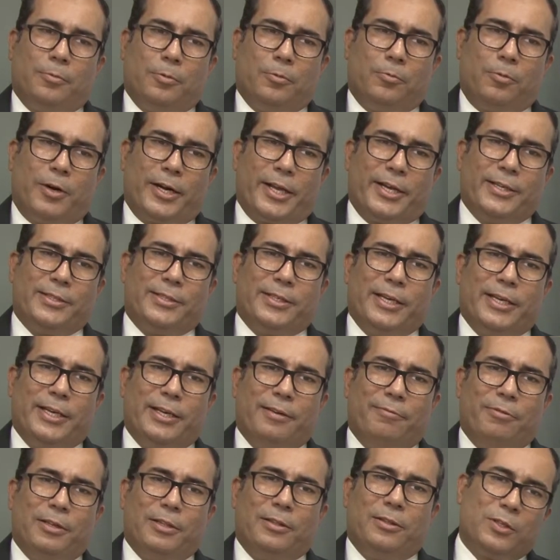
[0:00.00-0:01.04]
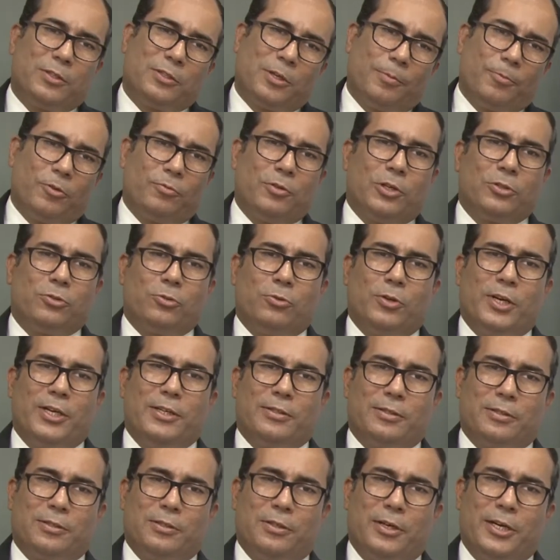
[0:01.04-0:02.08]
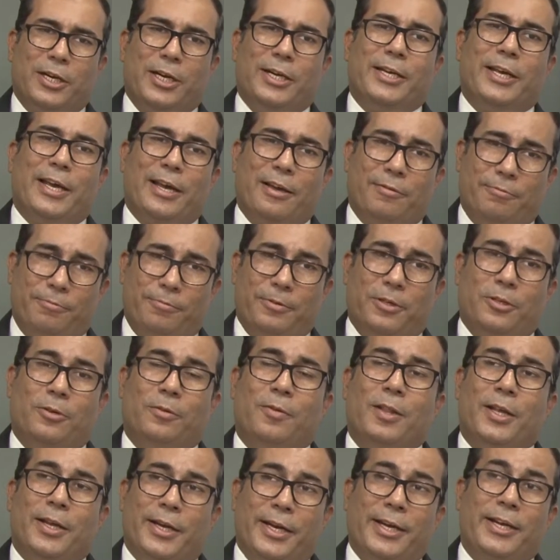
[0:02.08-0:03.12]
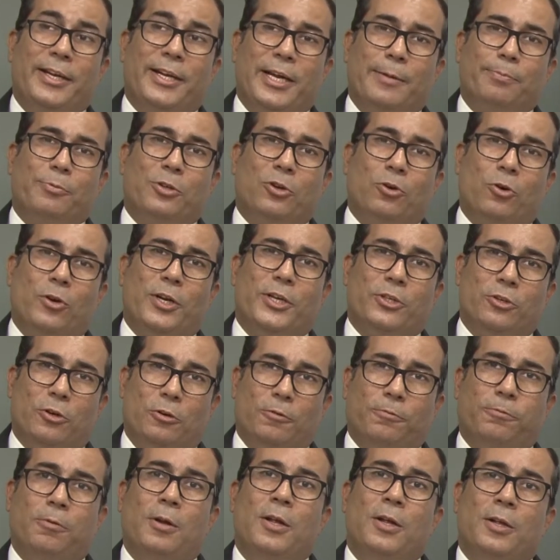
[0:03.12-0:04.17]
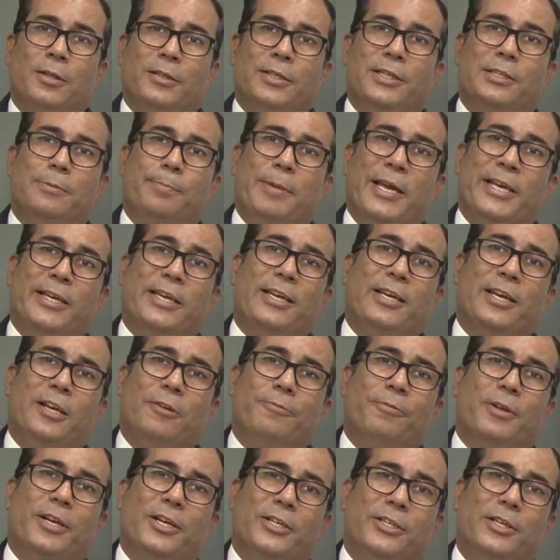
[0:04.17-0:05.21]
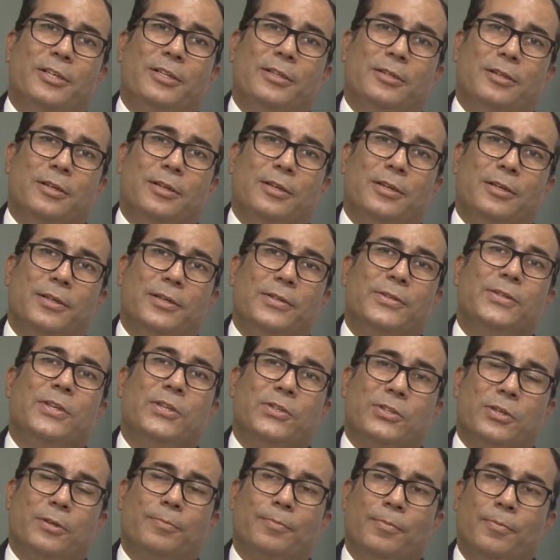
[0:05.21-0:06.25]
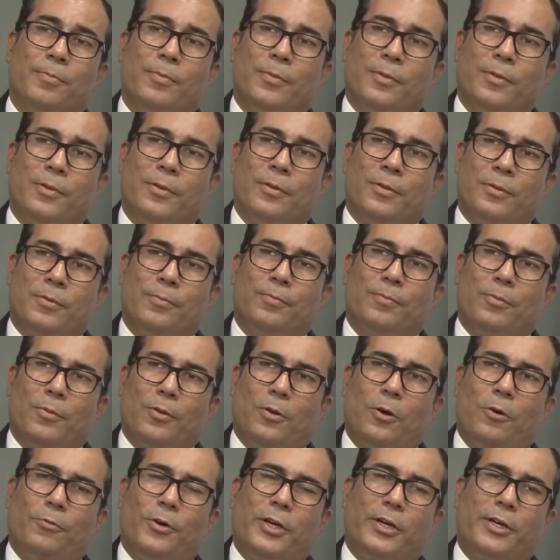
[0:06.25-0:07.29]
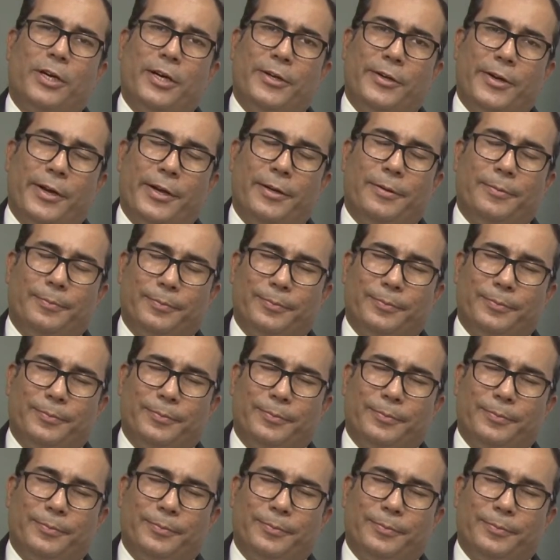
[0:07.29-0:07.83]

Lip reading: what I see with some of the students really have, you know, in-depth knowledge of this banking and financial system of our country.